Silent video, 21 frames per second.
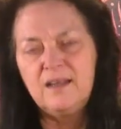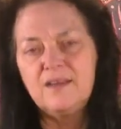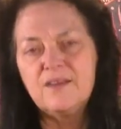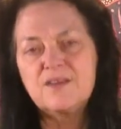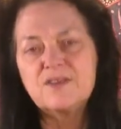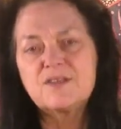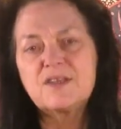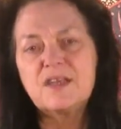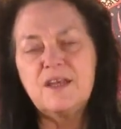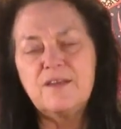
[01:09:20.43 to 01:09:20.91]

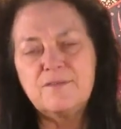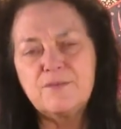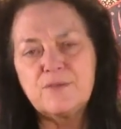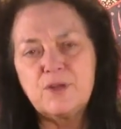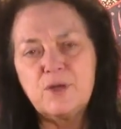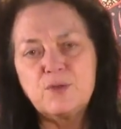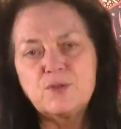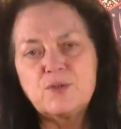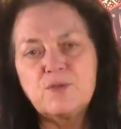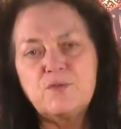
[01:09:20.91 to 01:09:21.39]
The same for
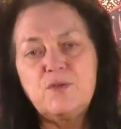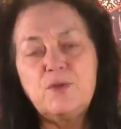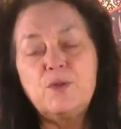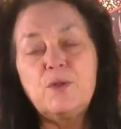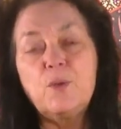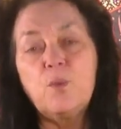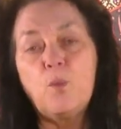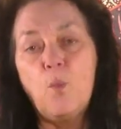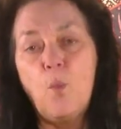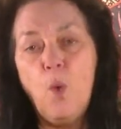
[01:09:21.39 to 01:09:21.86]
those of you
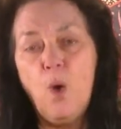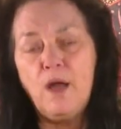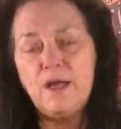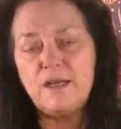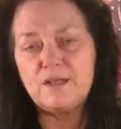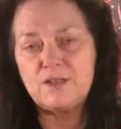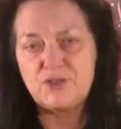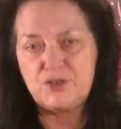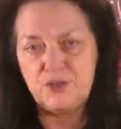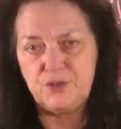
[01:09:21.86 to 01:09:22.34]
that
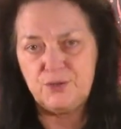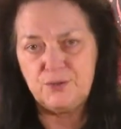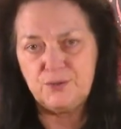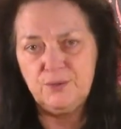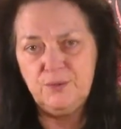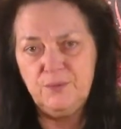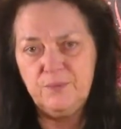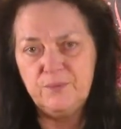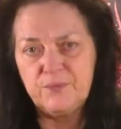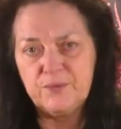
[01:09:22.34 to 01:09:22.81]
want
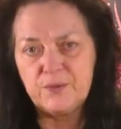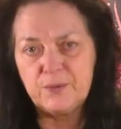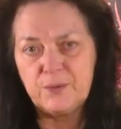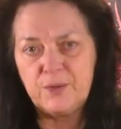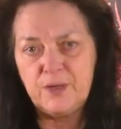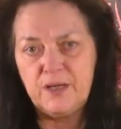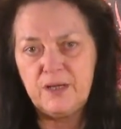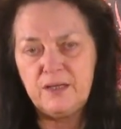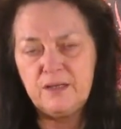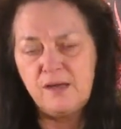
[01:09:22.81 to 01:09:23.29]
to,
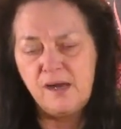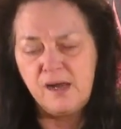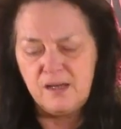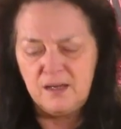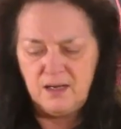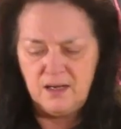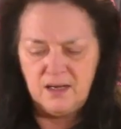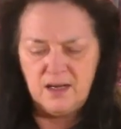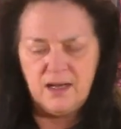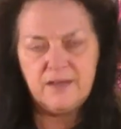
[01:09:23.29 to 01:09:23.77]
okay?
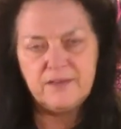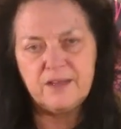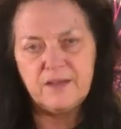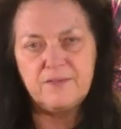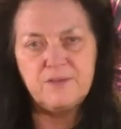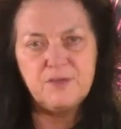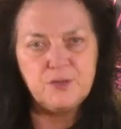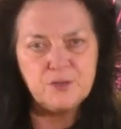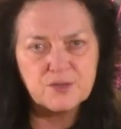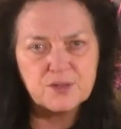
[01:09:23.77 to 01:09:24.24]
I've
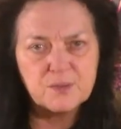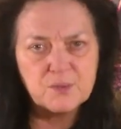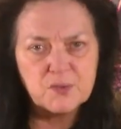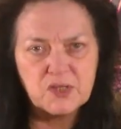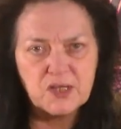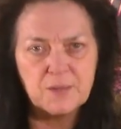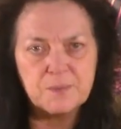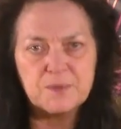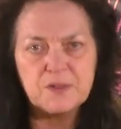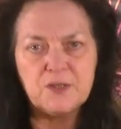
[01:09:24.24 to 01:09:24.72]
given you some
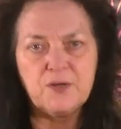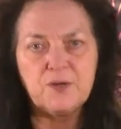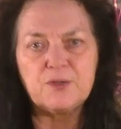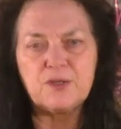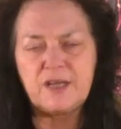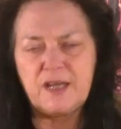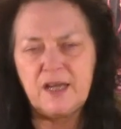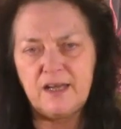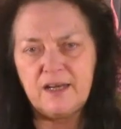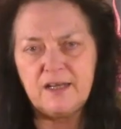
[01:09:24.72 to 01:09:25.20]
steps here
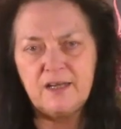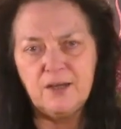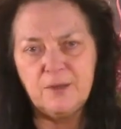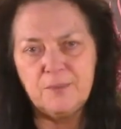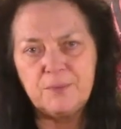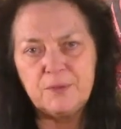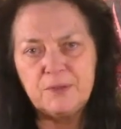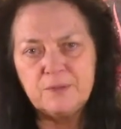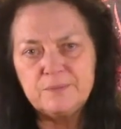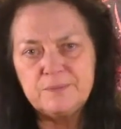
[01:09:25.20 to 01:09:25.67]
to kind of
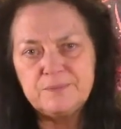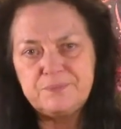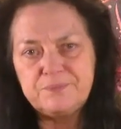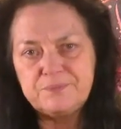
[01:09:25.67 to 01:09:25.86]
help you.